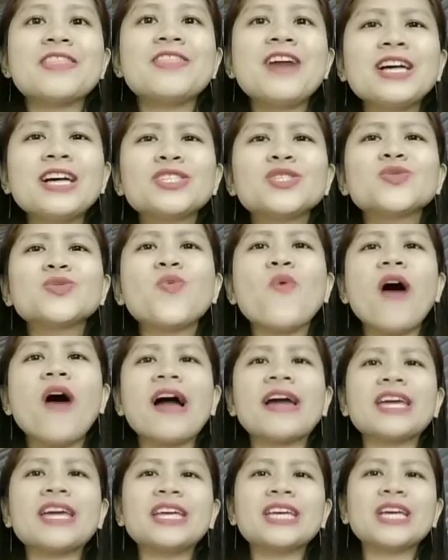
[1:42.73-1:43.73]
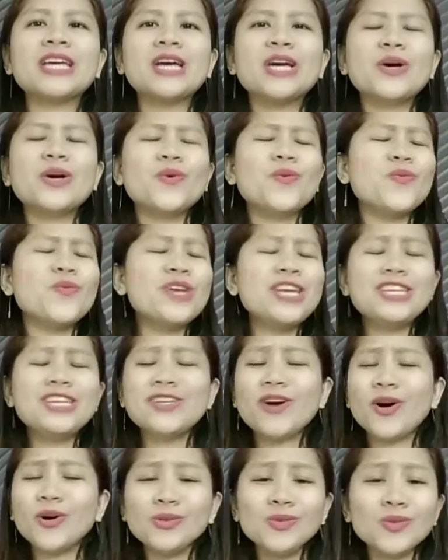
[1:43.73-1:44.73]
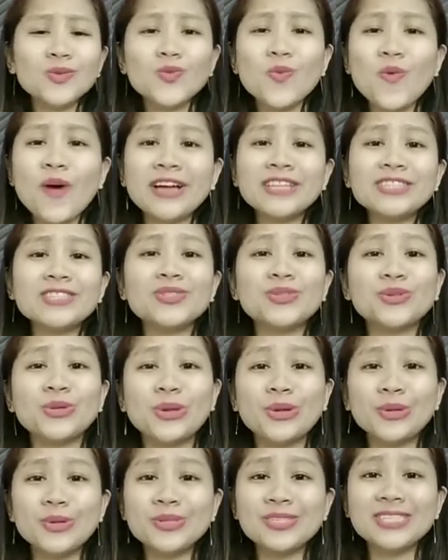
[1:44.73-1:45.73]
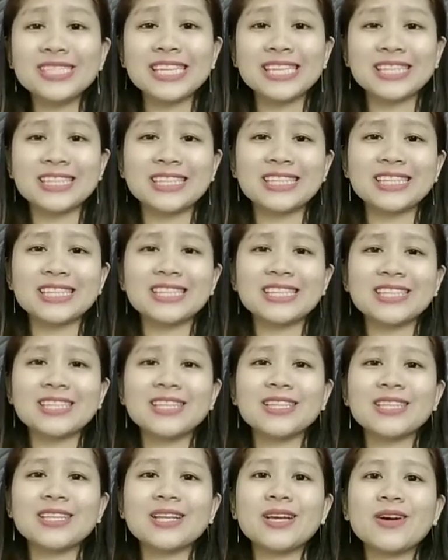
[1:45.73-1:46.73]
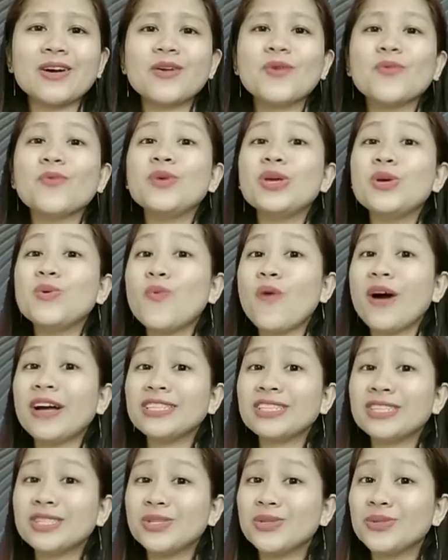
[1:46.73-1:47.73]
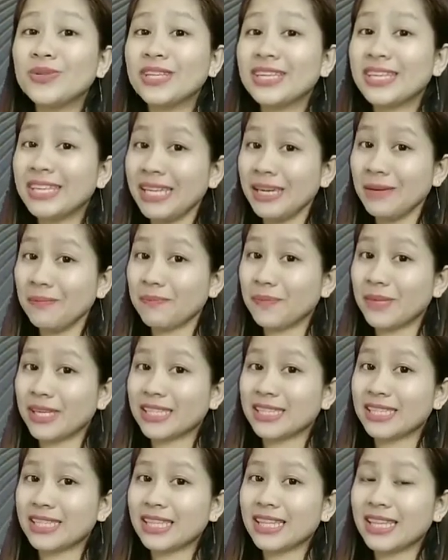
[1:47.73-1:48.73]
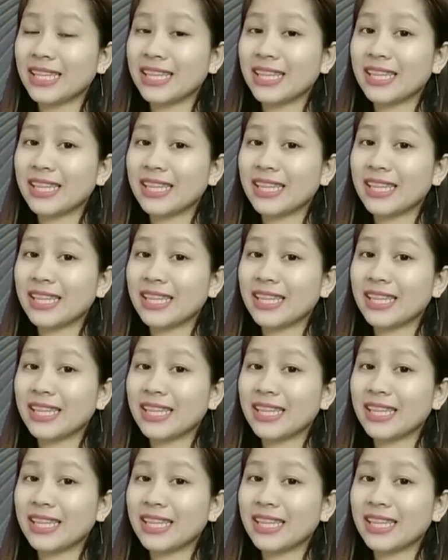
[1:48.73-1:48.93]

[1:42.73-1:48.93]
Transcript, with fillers: That's why we don't want to lose it. We want to keep it,